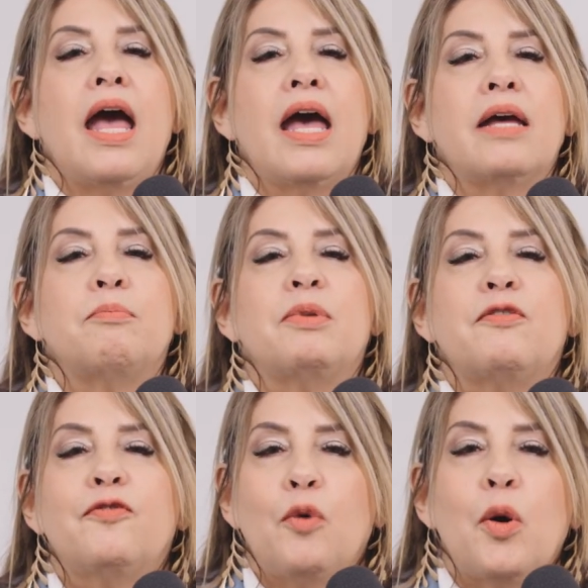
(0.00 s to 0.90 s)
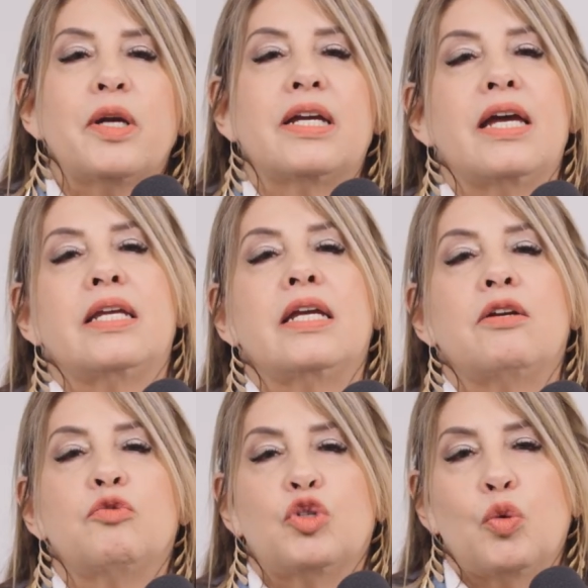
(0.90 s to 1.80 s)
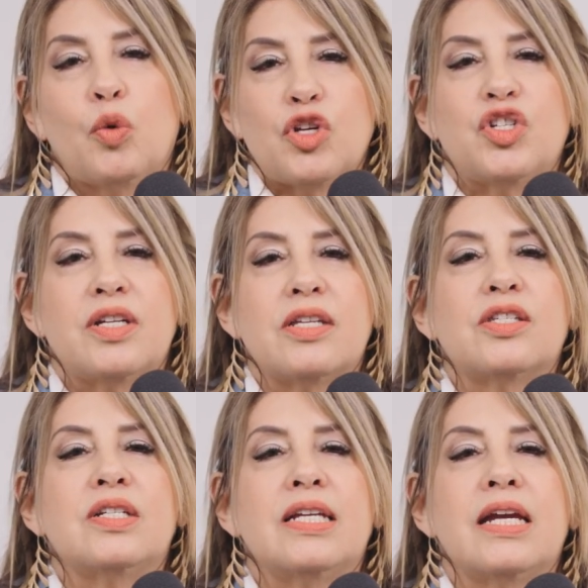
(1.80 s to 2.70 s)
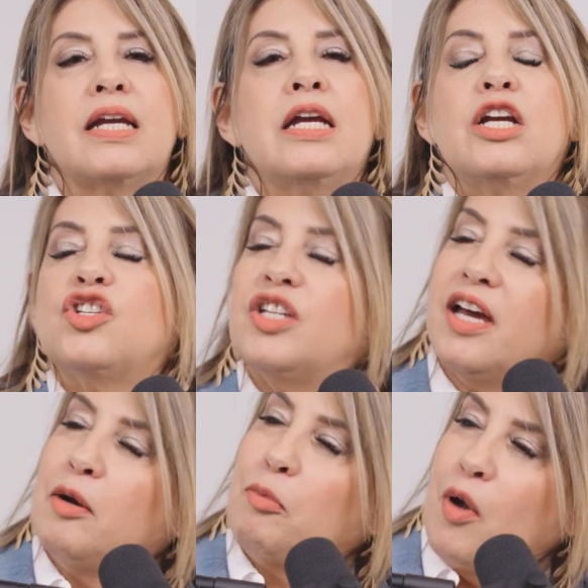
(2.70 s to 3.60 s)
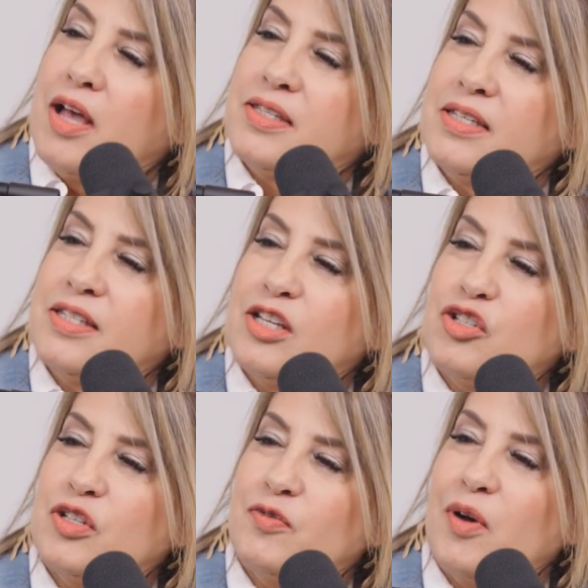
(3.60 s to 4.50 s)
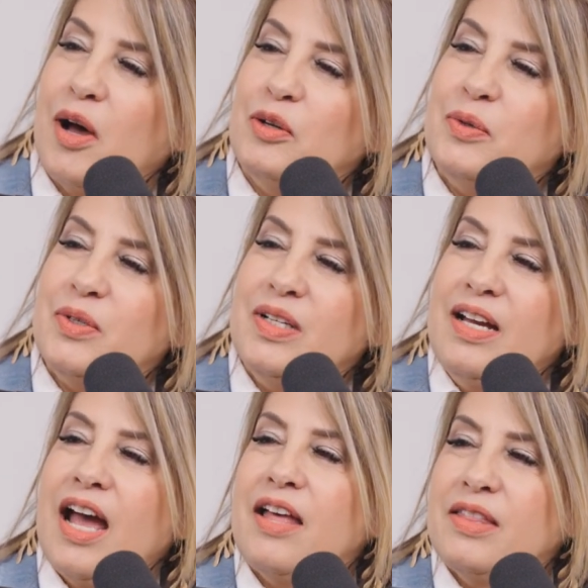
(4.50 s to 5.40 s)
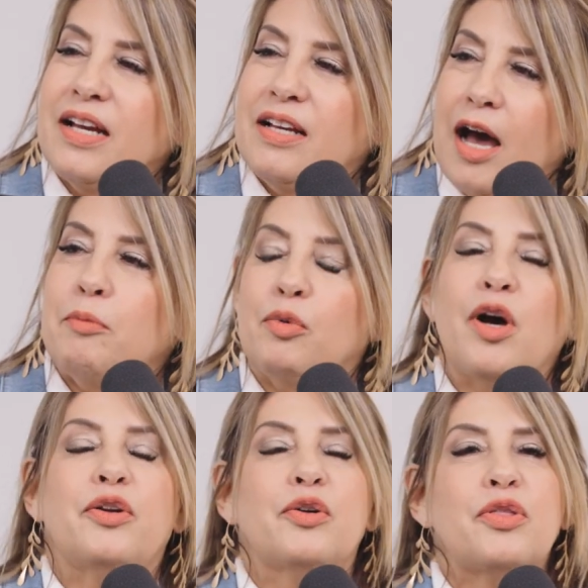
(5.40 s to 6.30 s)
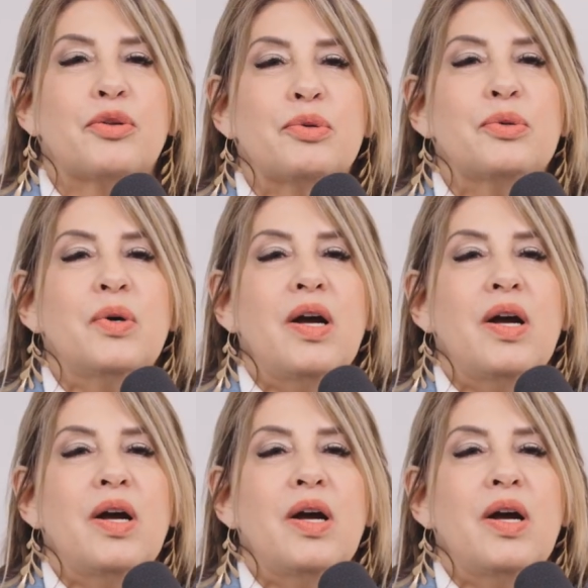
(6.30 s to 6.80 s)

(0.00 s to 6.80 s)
And before getting to where she is today, she had a process that she followed and that God brought her through.